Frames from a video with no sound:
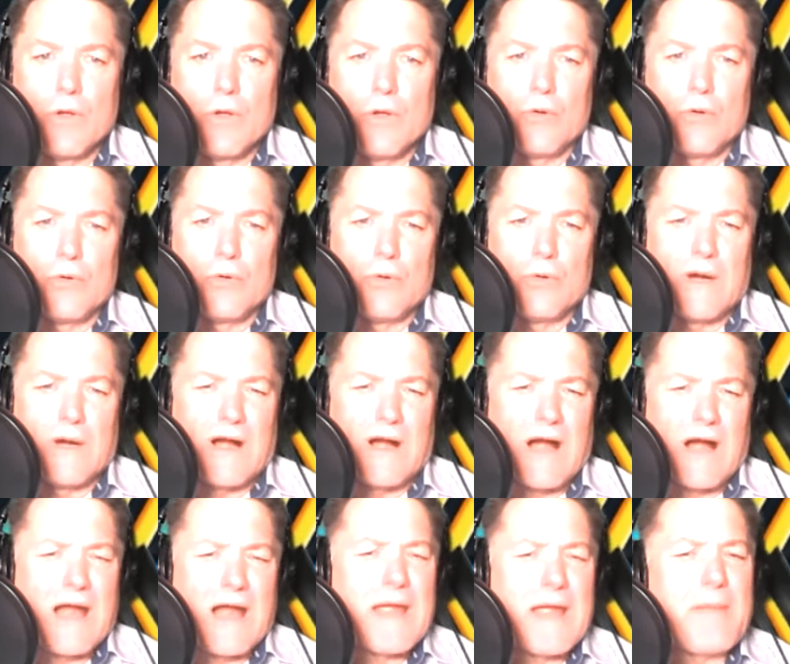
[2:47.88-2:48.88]
who
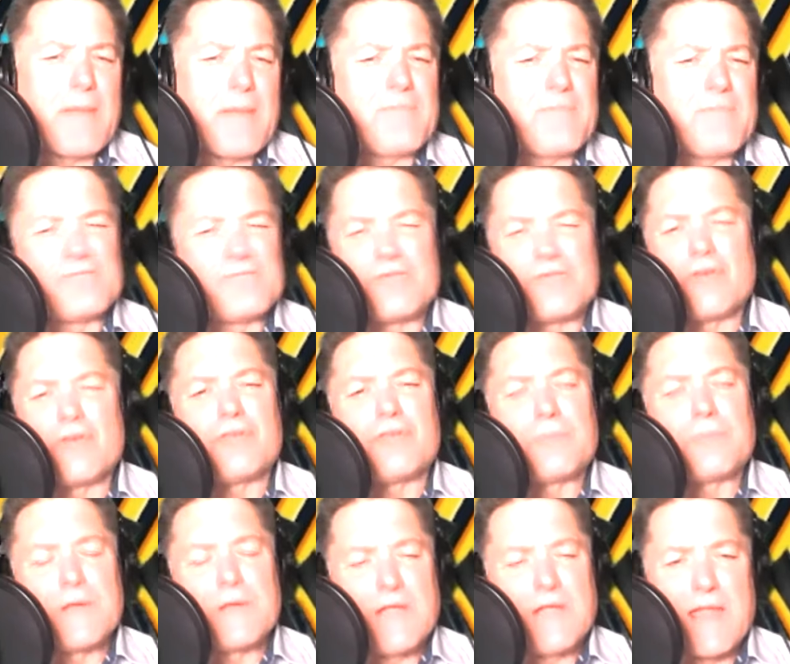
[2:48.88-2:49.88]
I first
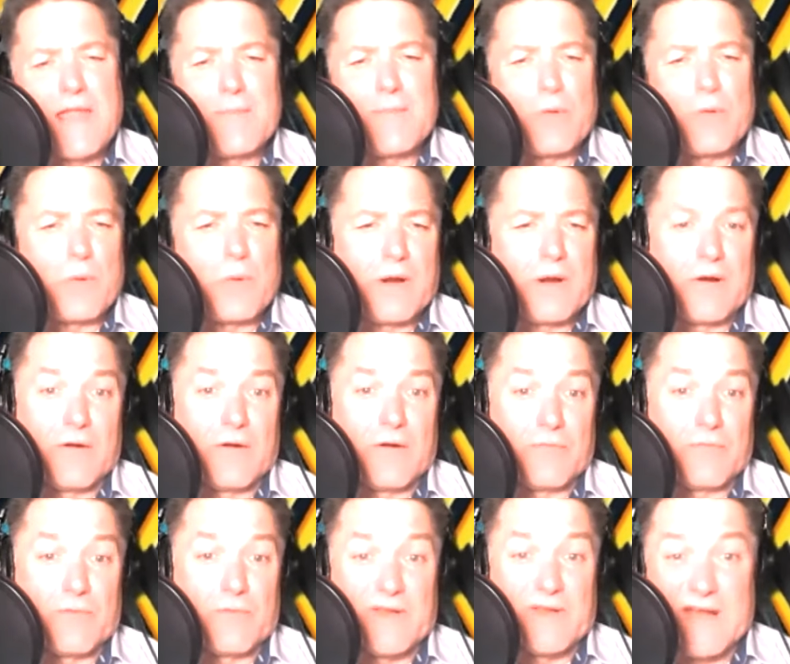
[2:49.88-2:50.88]
became aware of
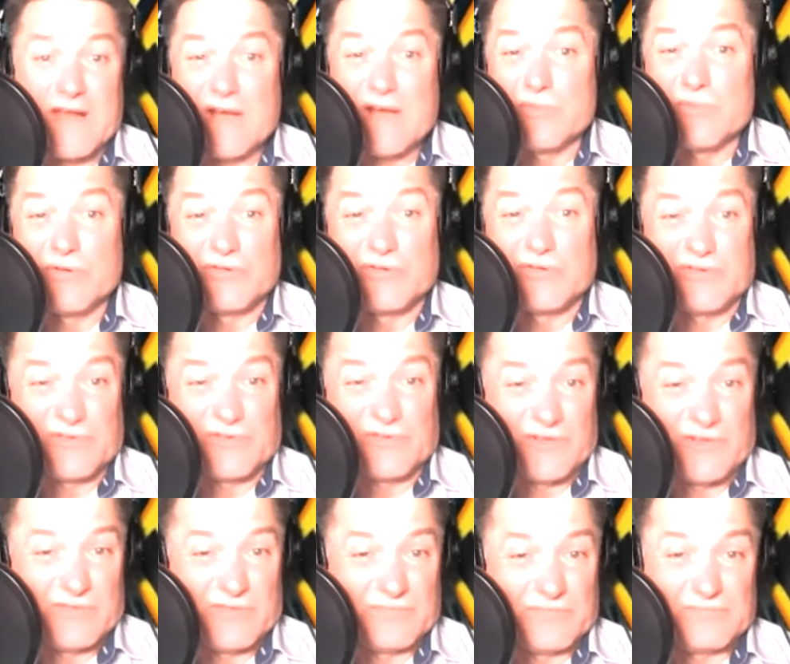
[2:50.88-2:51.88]
when I was
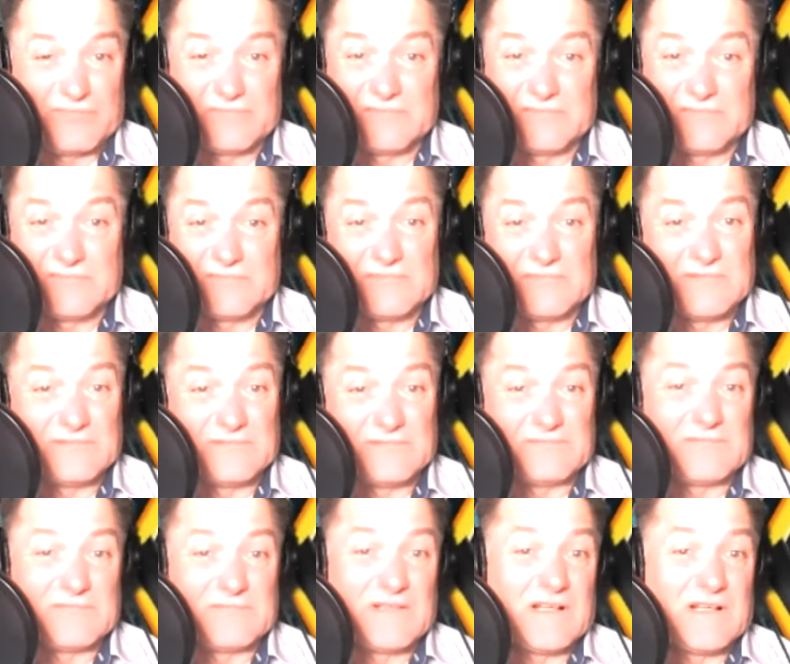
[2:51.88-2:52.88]

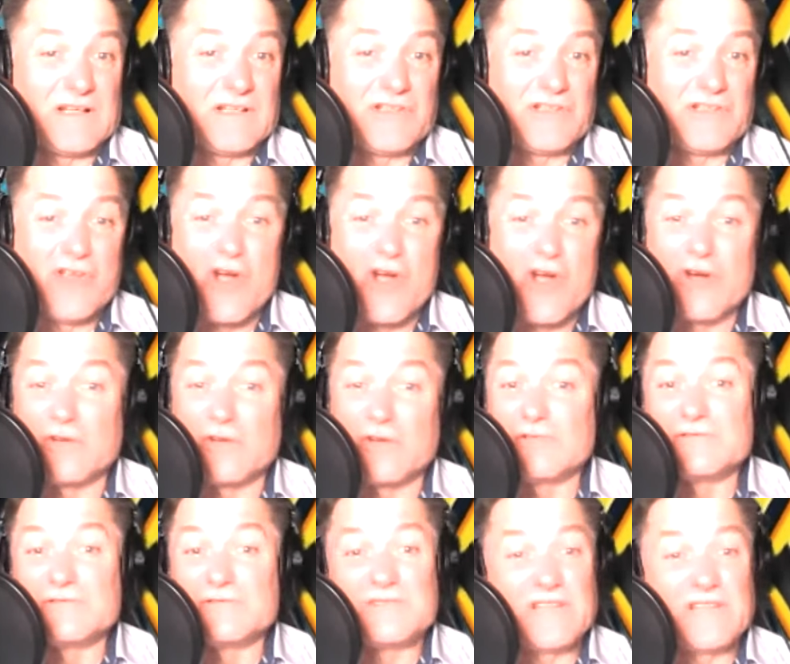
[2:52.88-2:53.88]
a young
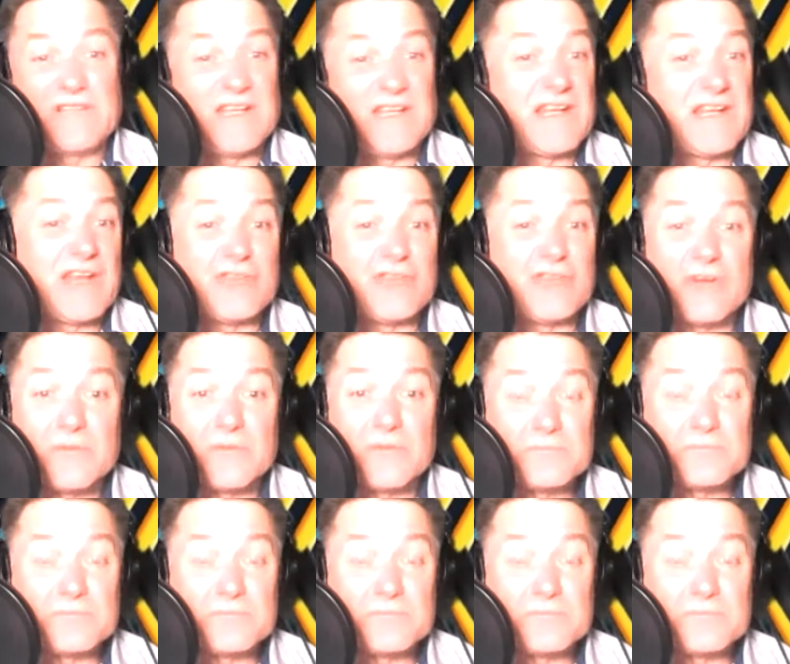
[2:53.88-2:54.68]
teenager.